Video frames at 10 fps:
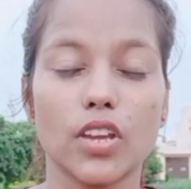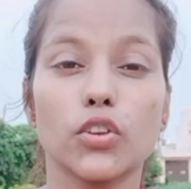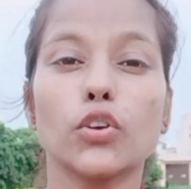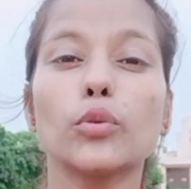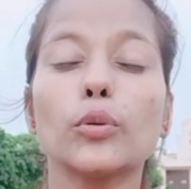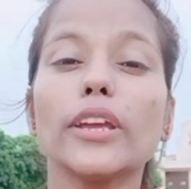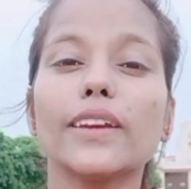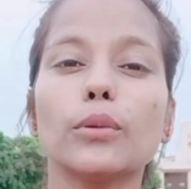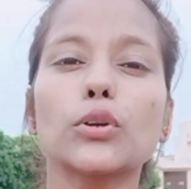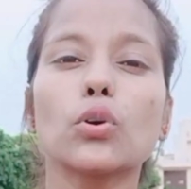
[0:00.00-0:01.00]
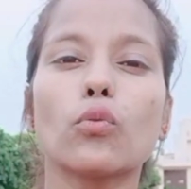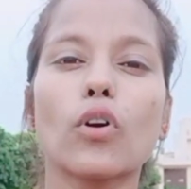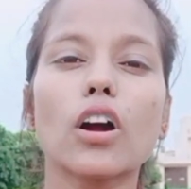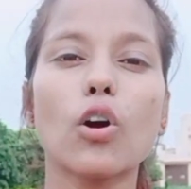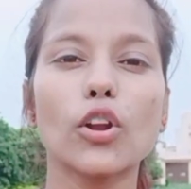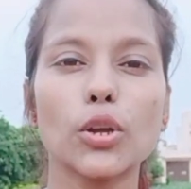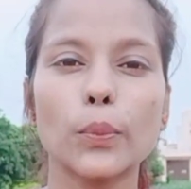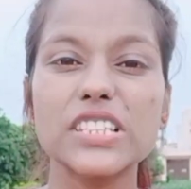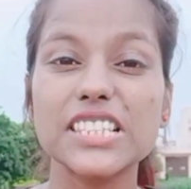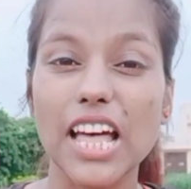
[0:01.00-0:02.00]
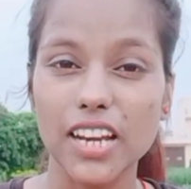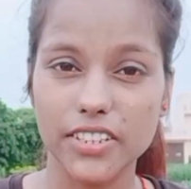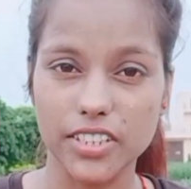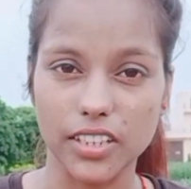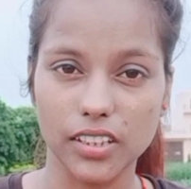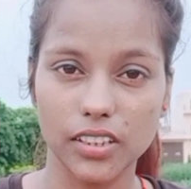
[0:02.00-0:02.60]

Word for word: You will be able to work on your personality.